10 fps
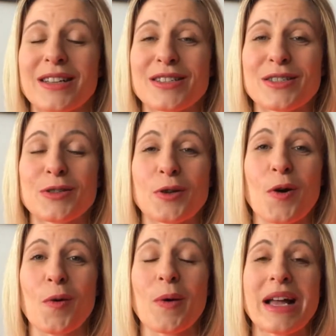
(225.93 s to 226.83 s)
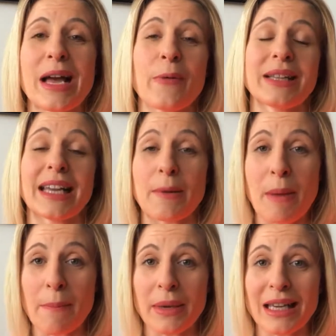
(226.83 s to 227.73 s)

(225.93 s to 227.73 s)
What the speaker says: So when they are pumping